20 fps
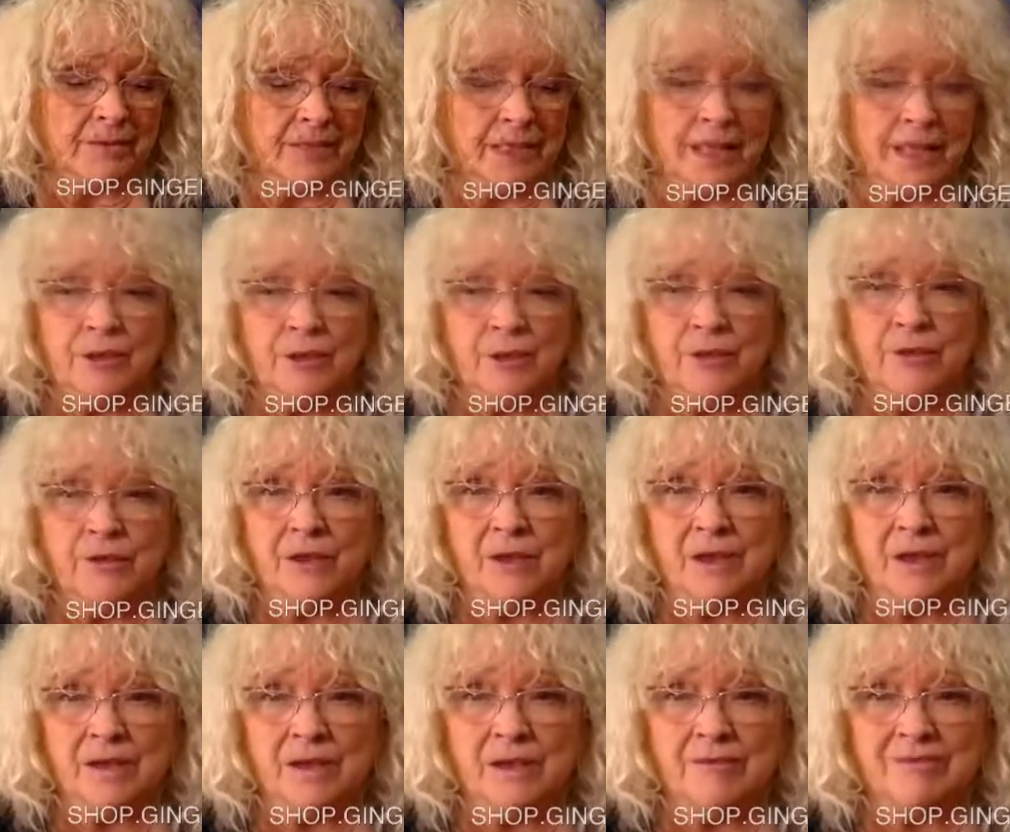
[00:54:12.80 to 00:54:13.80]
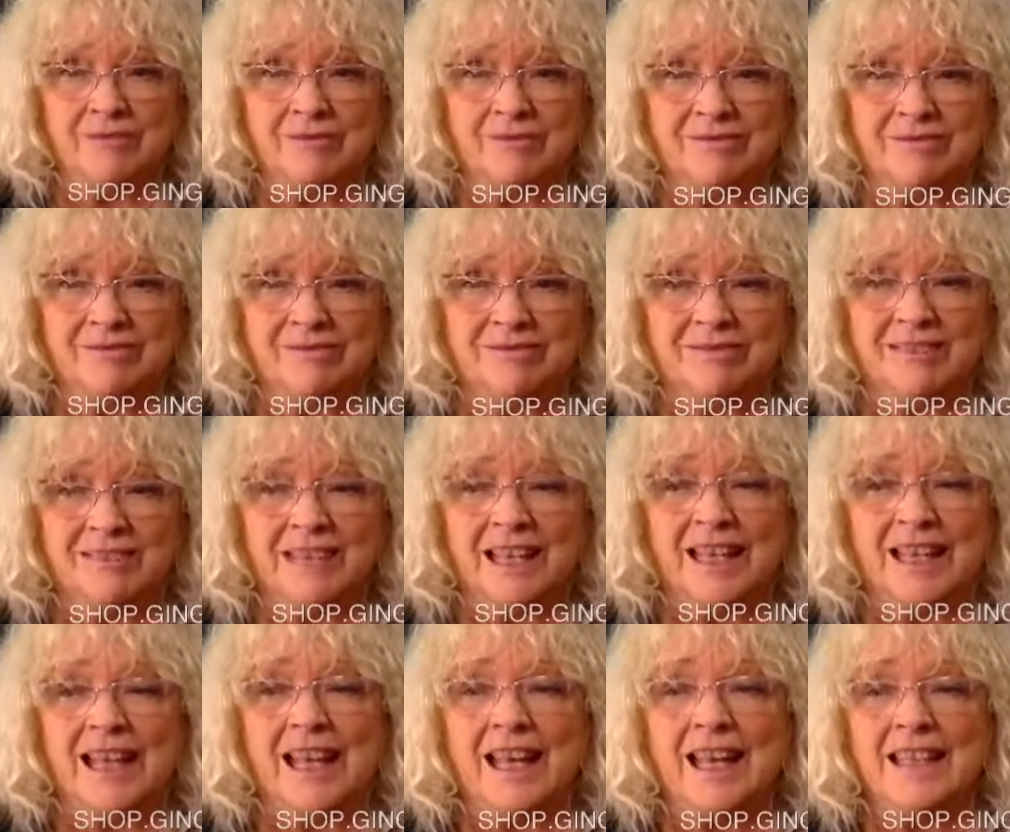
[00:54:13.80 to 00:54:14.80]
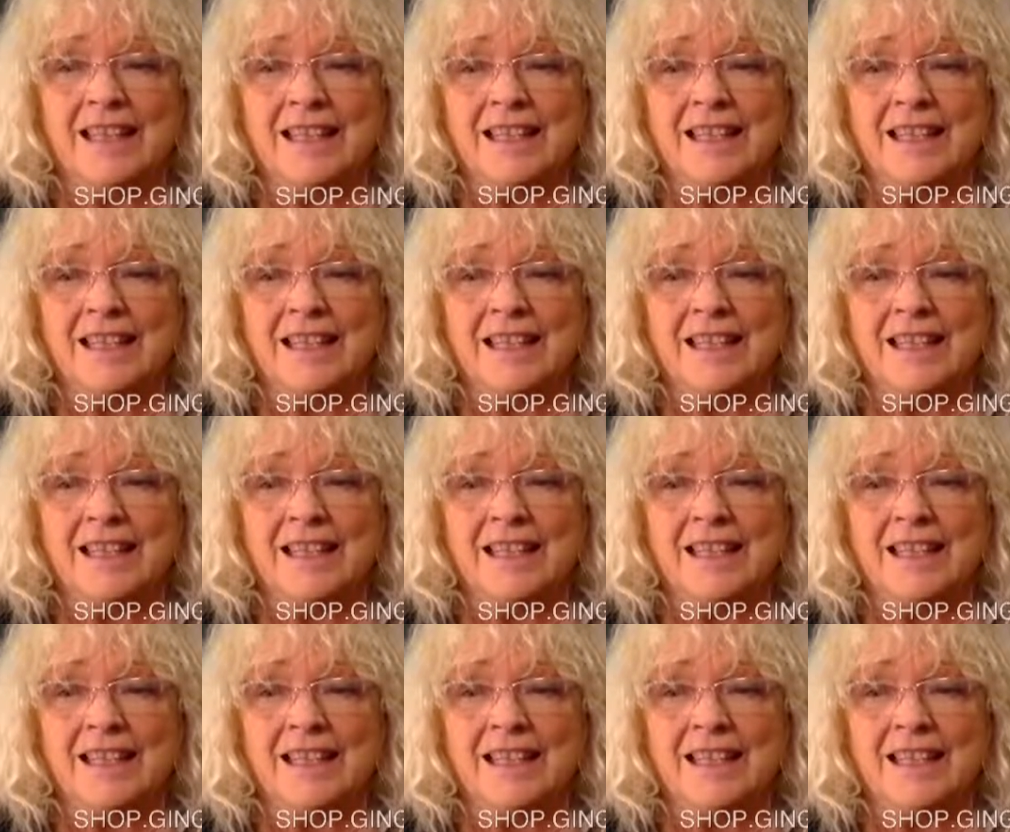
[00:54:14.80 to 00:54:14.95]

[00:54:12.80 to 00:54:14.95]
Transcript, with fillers: this was fun as